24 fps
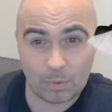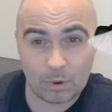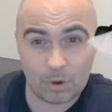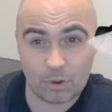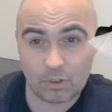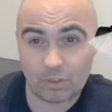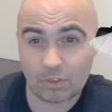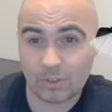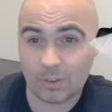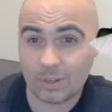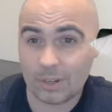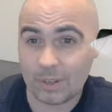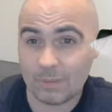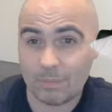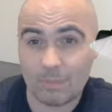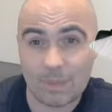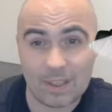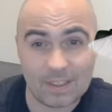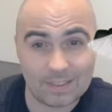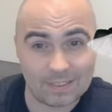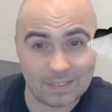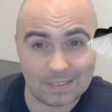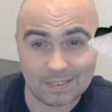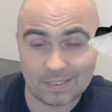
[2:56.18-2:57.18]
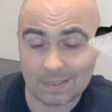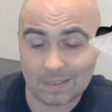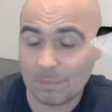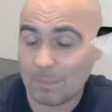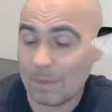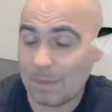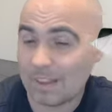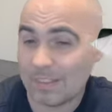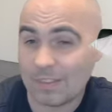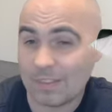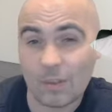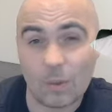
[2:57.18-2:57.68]
personal and business. It
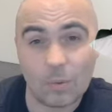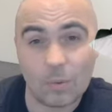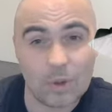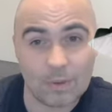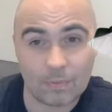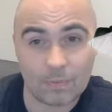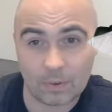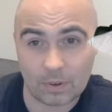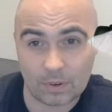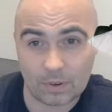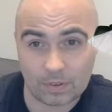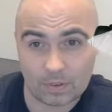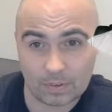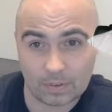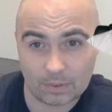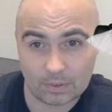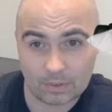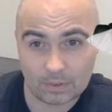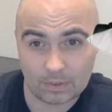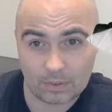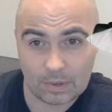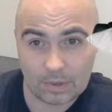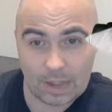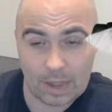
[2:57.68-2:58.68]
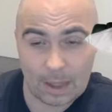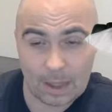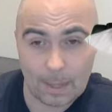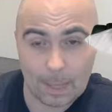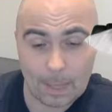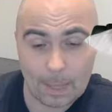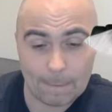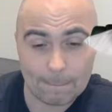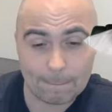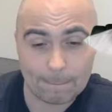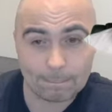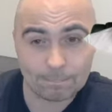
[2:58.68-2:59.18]
makes no difference, okay?
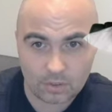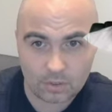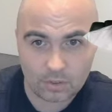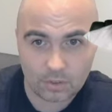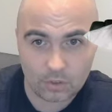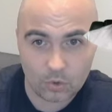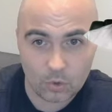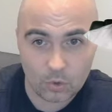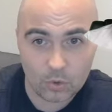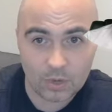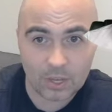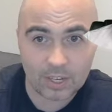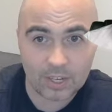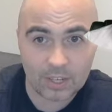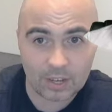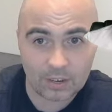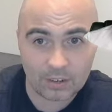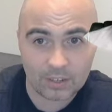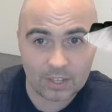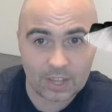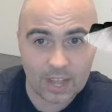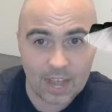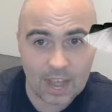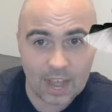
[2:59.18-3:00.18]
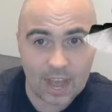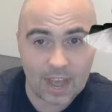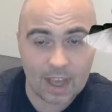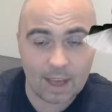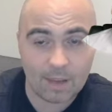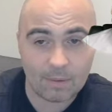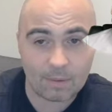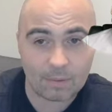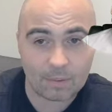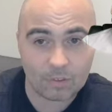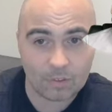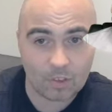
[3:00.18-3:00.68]
You can literally
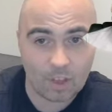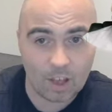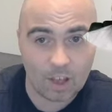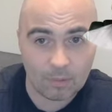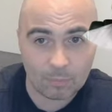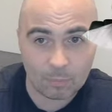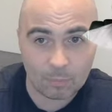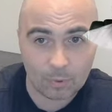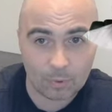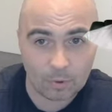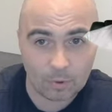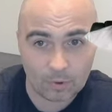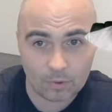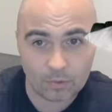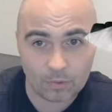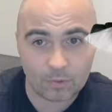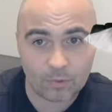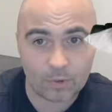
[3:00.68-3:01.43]
have soft pulls